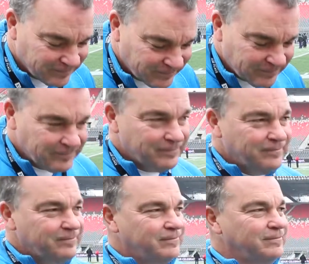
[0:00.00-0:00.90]

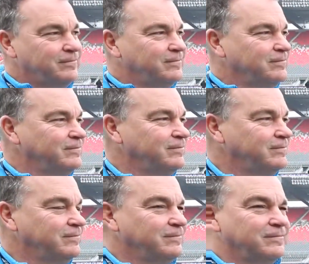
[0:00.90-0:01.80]

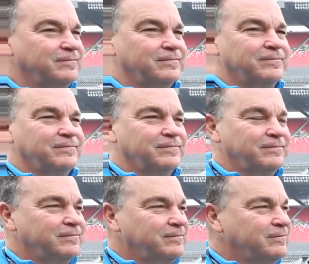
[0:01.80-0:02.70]

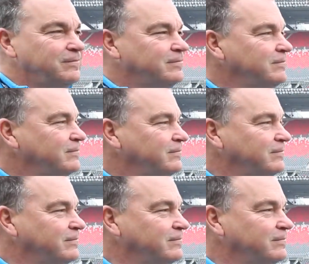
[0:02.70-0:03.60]

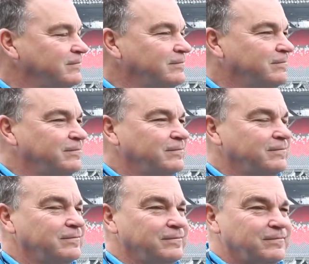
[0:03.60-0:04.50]

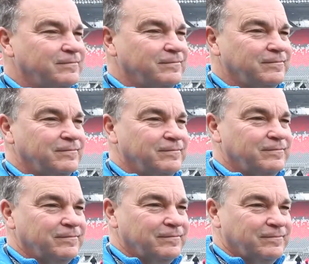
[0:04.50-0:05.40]

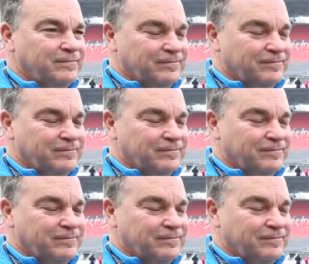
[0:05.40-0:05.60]
(not speaking)